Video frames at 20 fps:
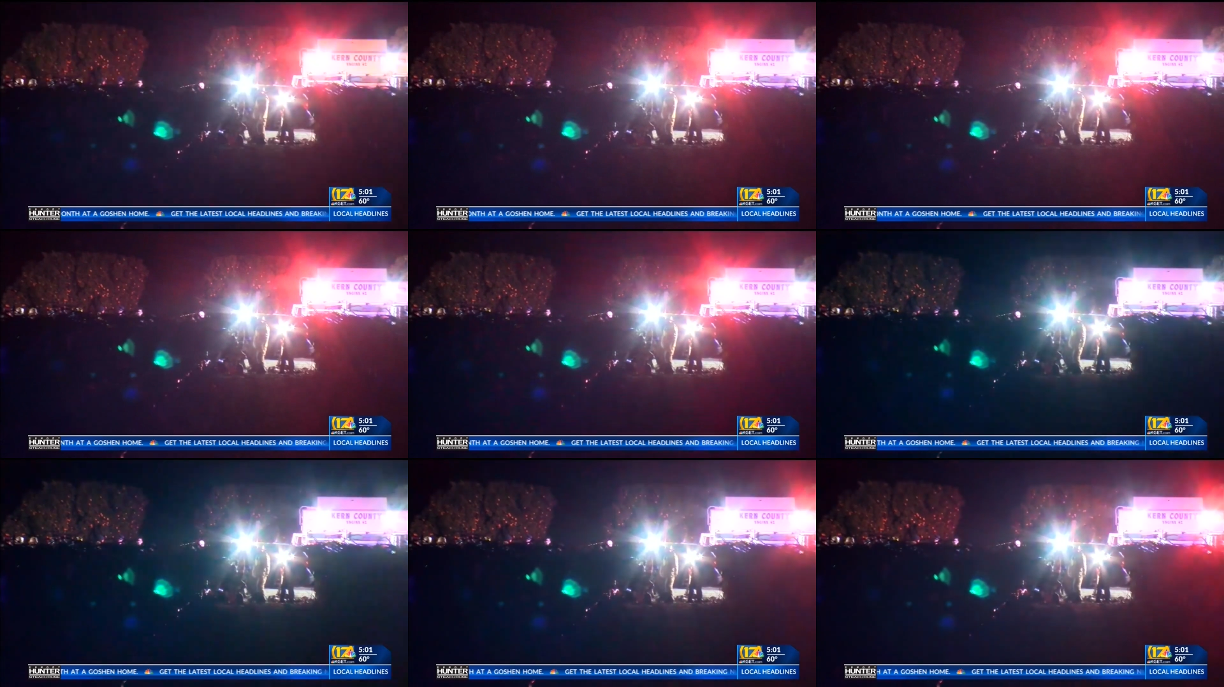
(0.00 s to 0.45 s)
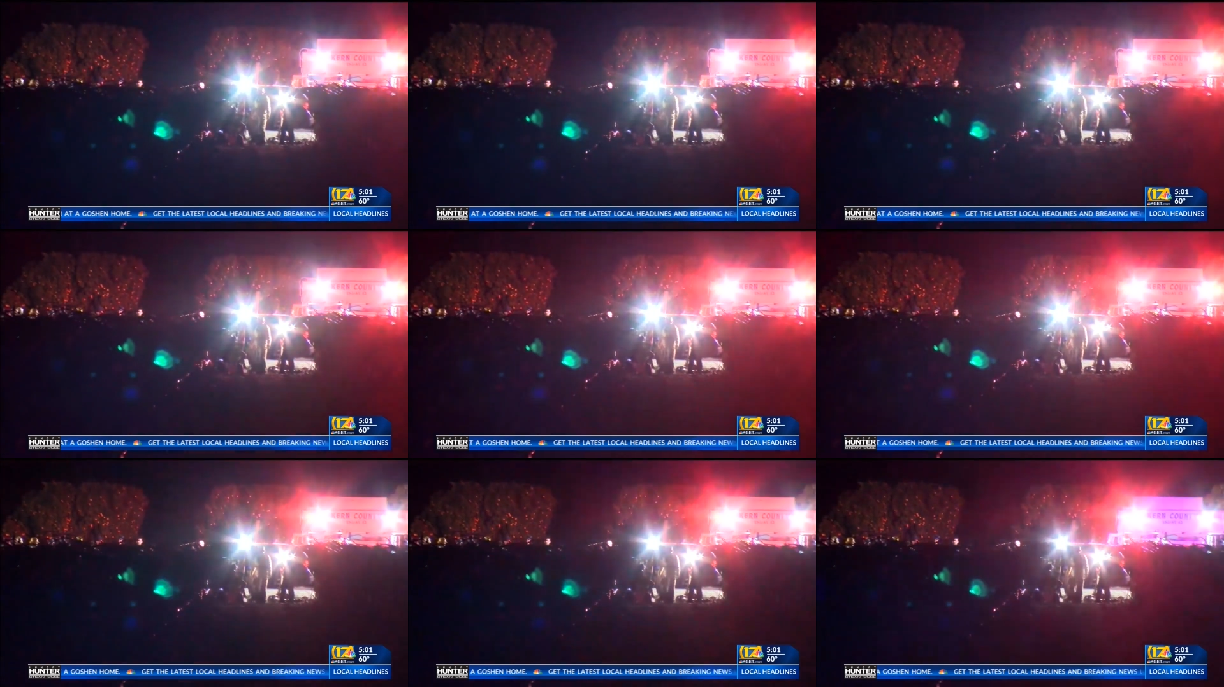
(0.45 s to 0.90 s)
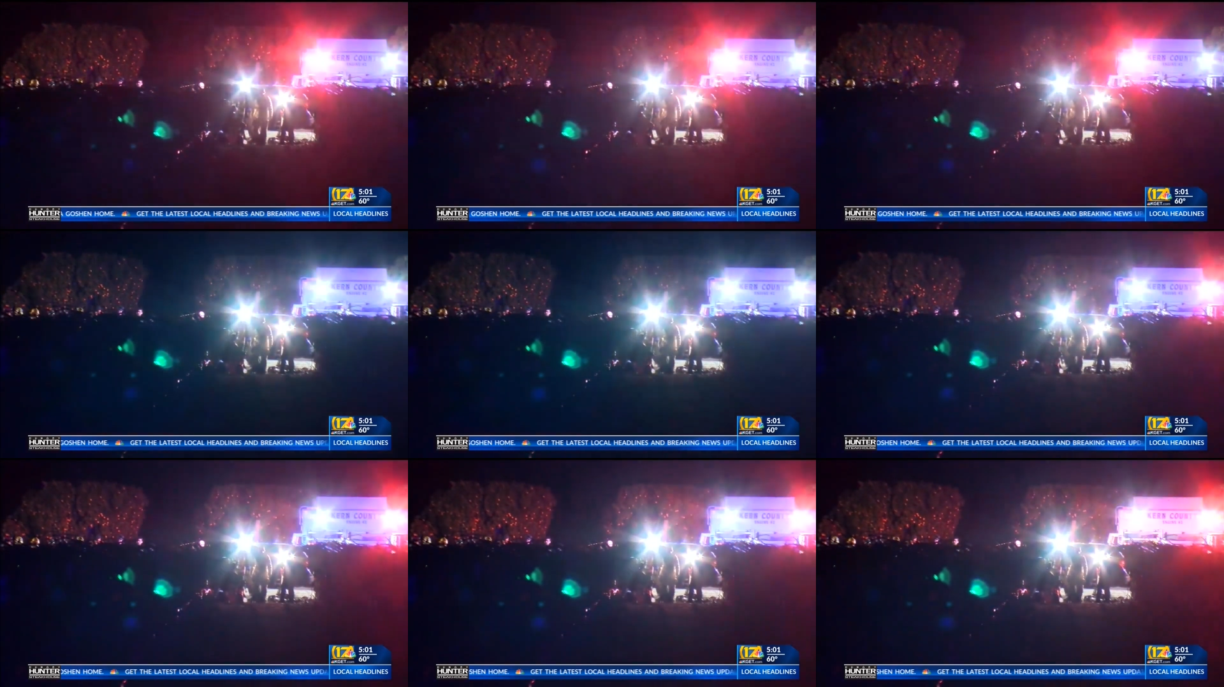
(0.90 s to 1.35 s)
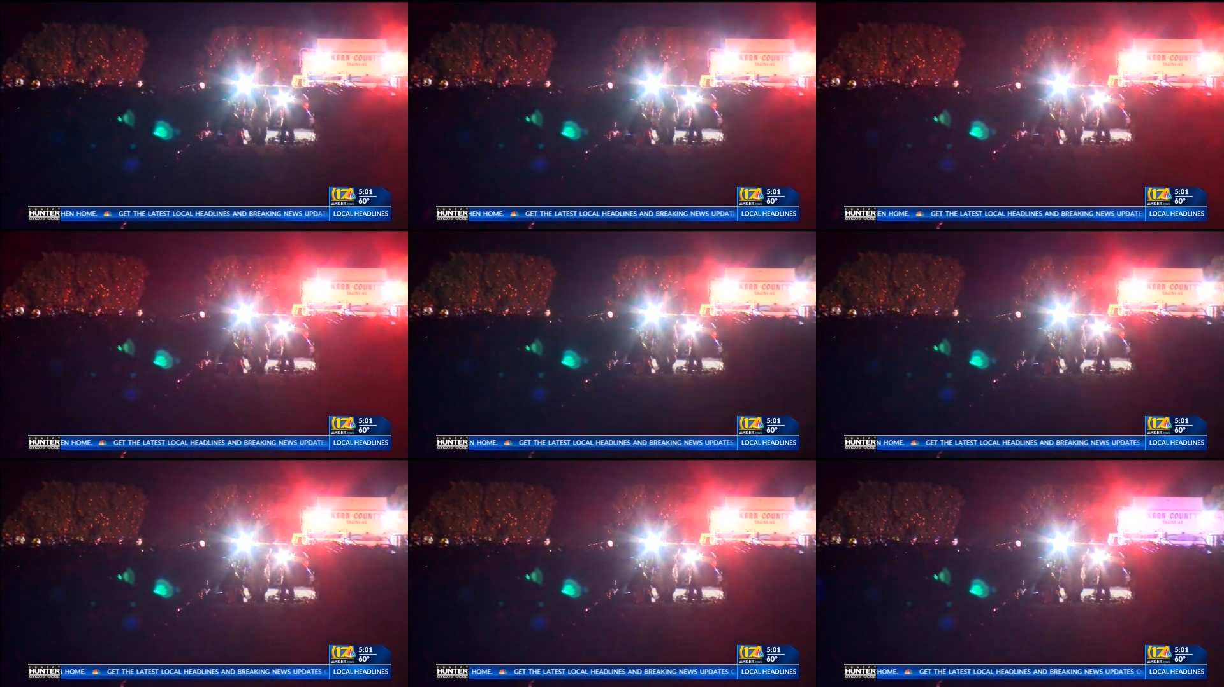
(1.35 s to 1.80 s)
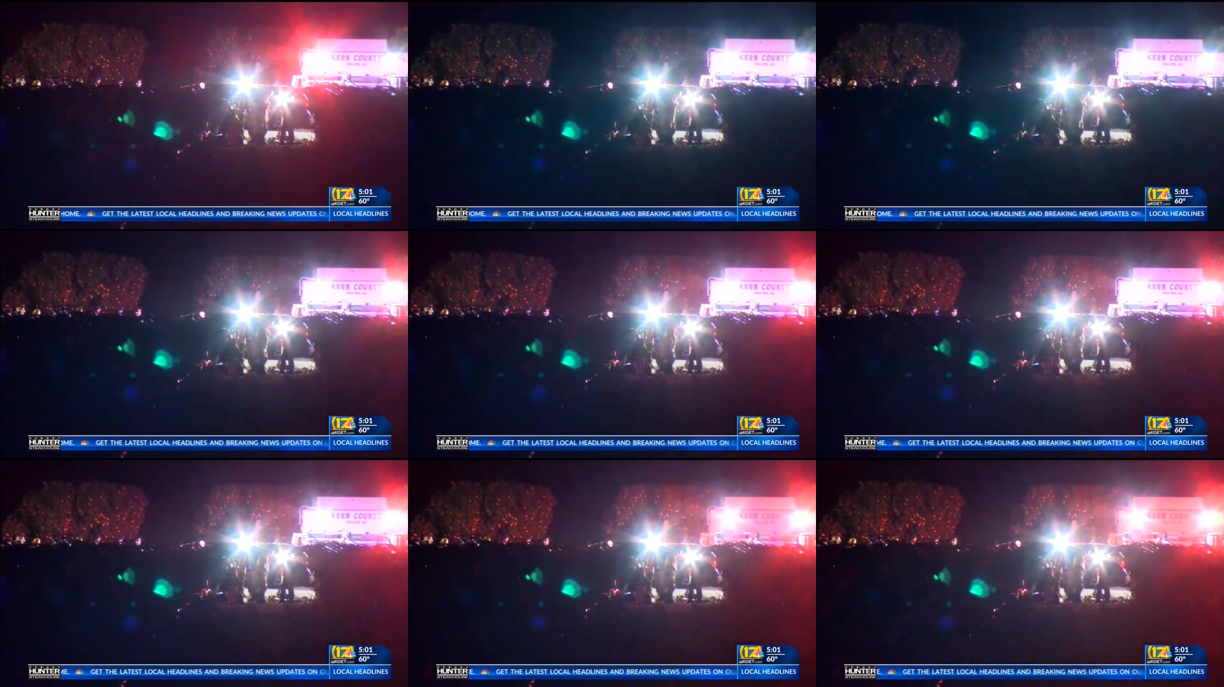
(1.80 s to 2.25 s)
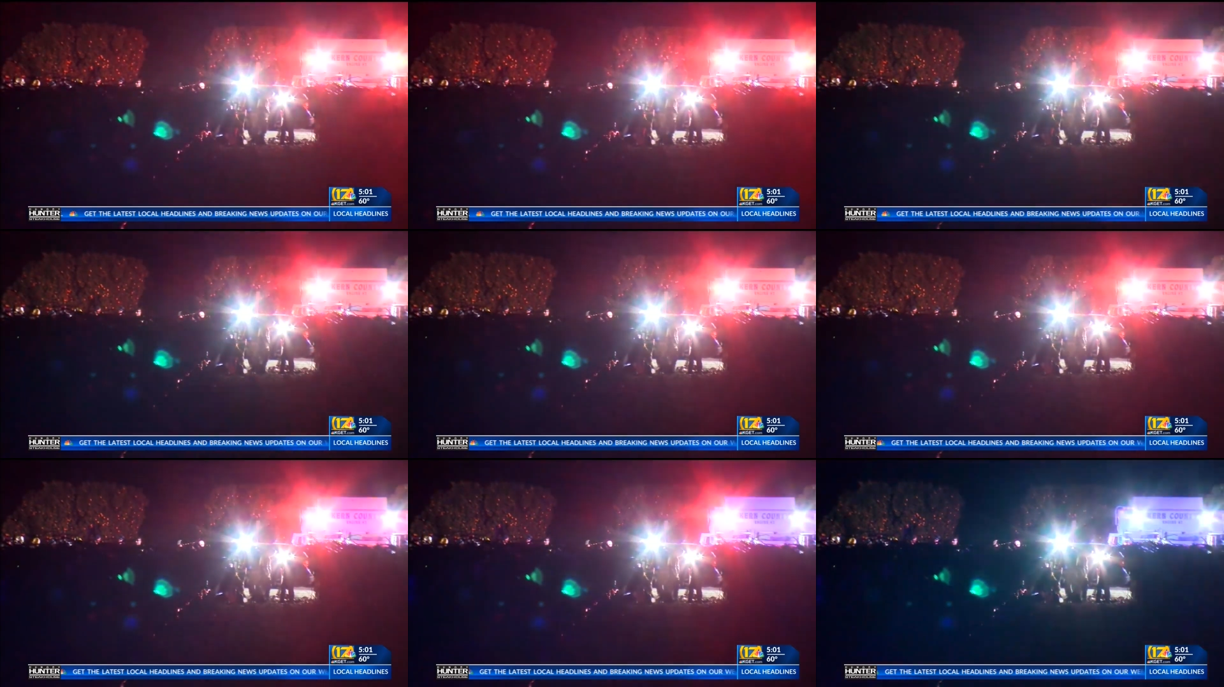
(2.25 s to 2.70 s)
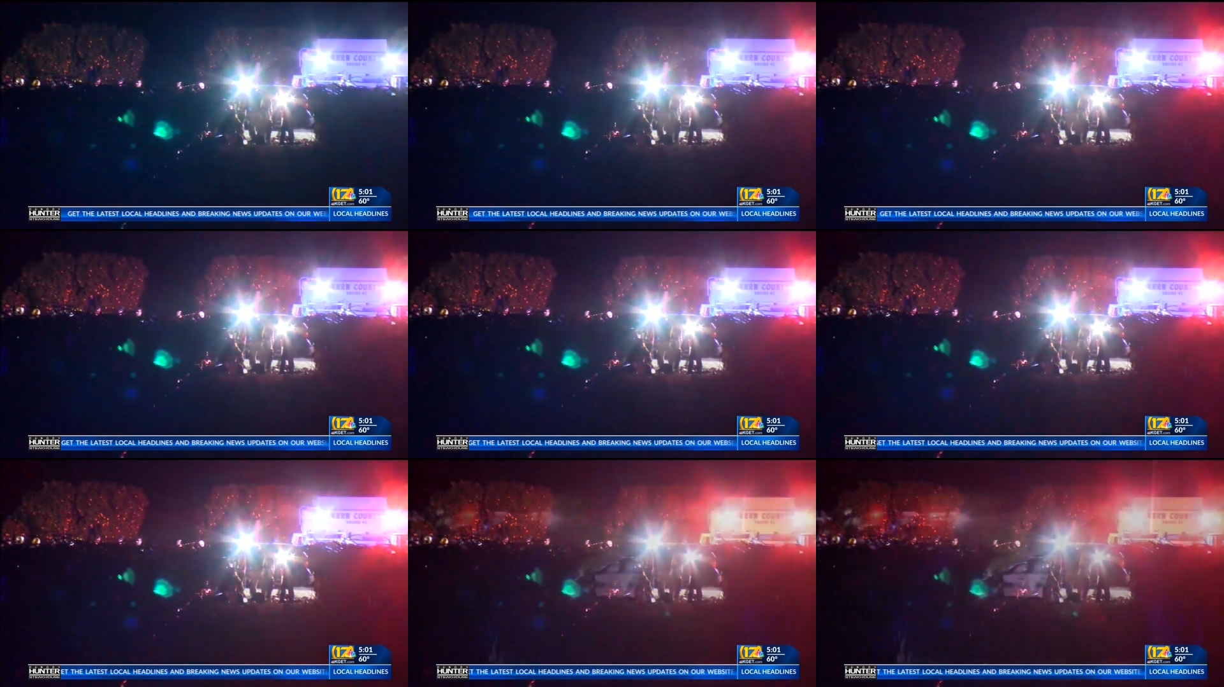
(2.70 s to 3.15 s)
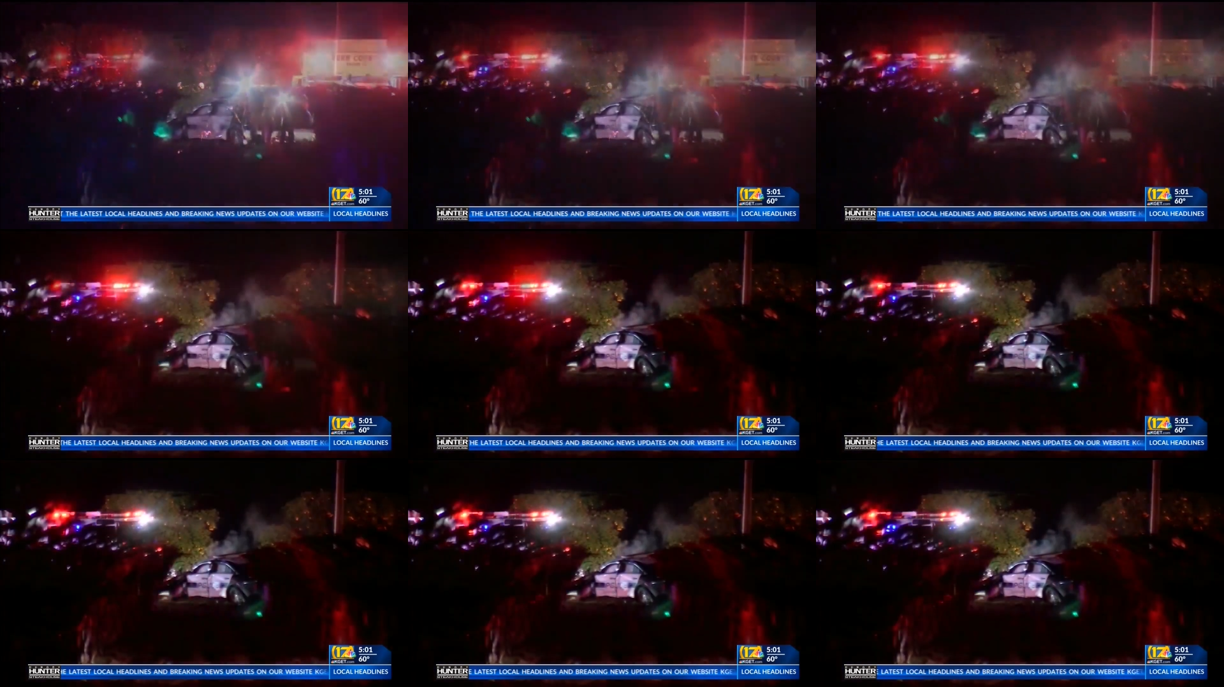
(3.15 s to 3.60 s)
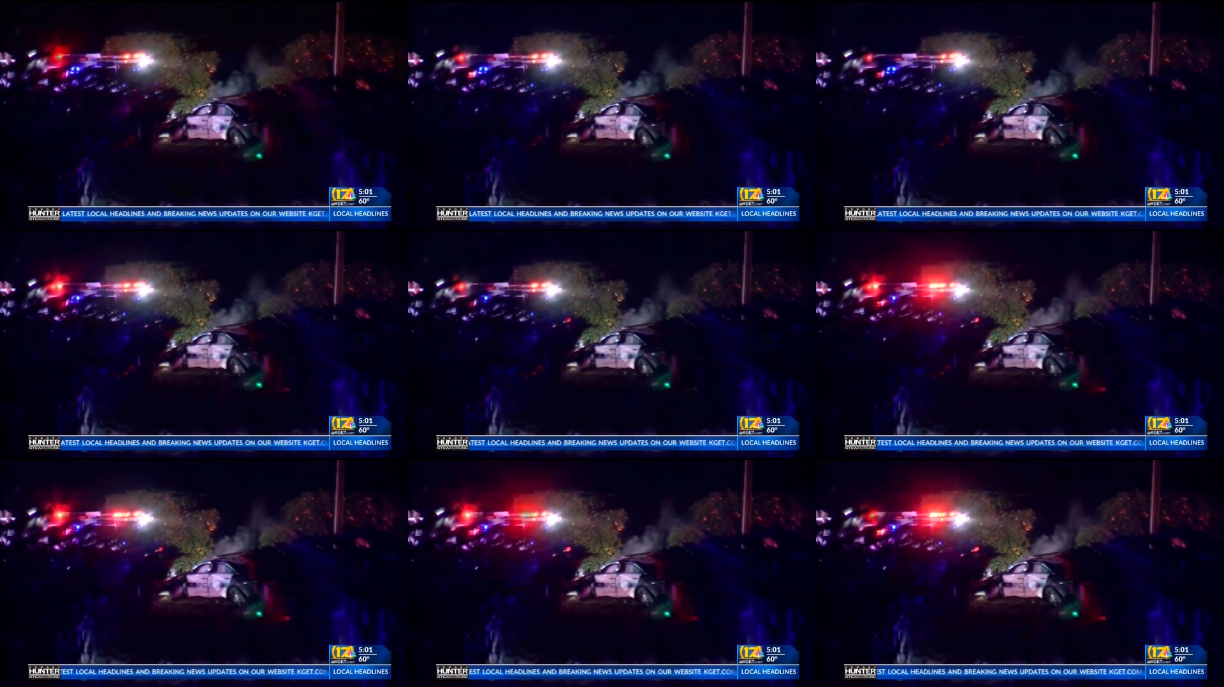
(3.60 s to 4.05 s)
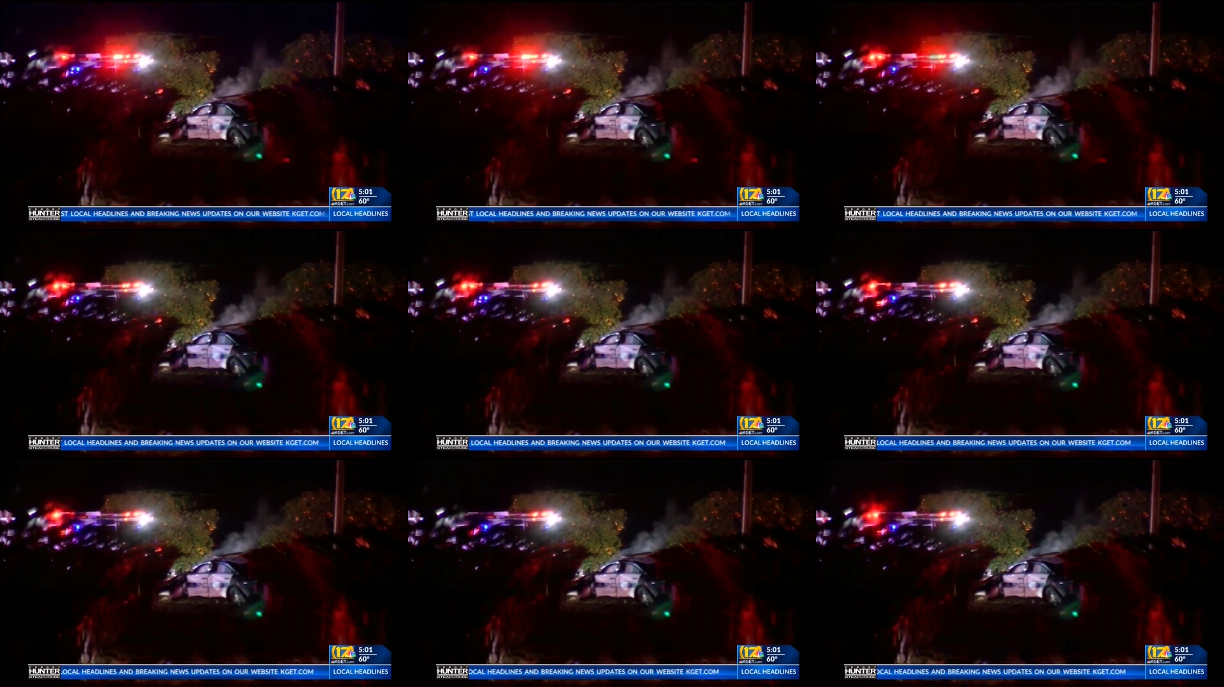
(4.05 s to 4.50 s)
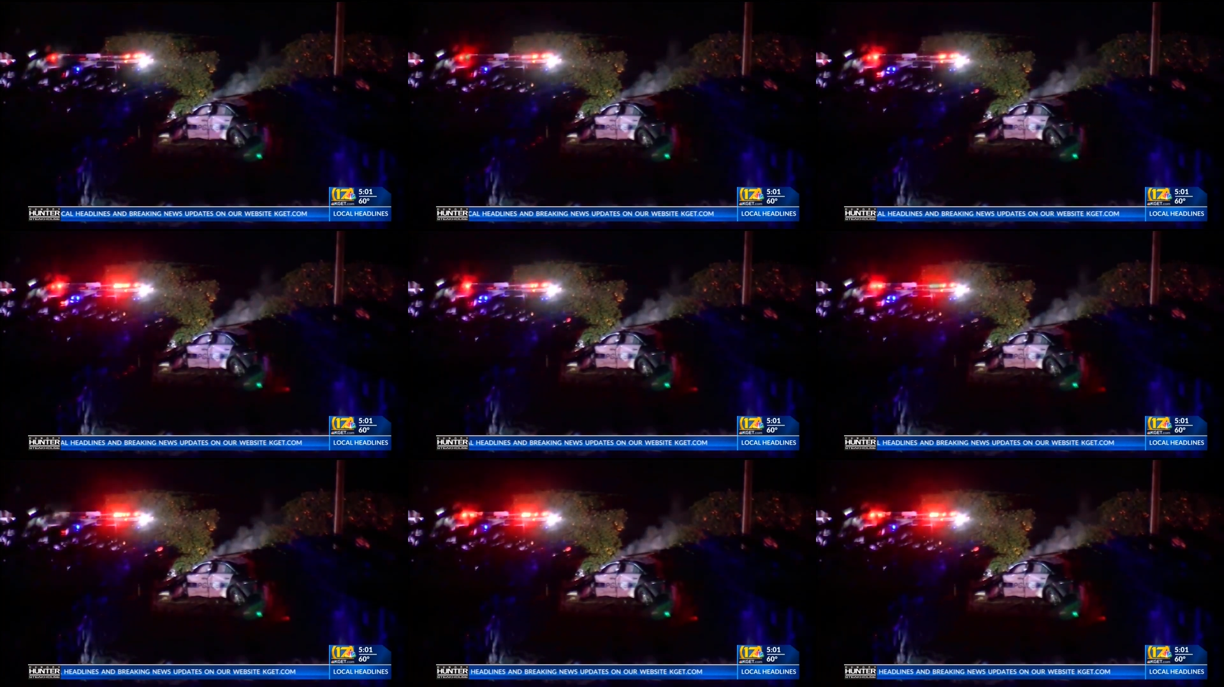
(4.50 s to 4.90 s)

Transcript: Nobody's mouth can be seen.